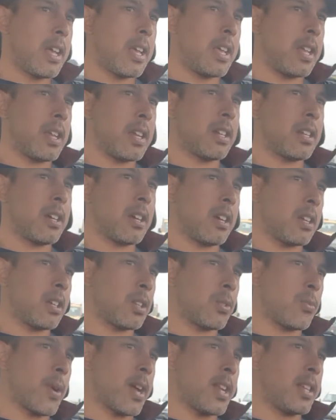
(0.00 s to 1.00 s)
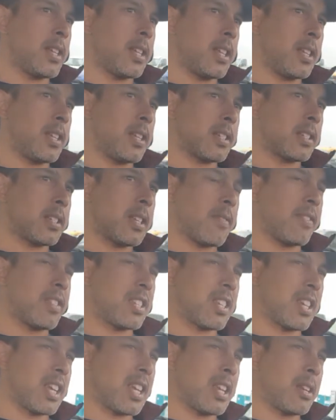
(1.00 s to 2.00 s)
in
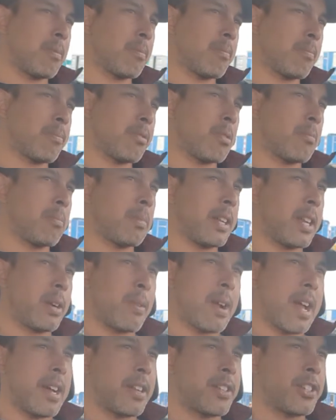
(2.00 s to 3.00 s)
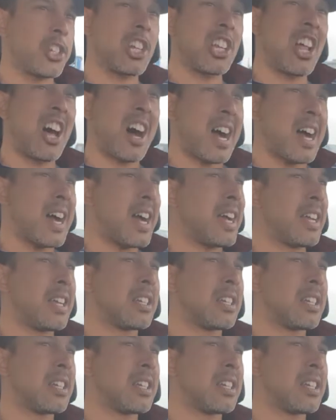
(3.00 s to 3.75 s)
2017, probably around July,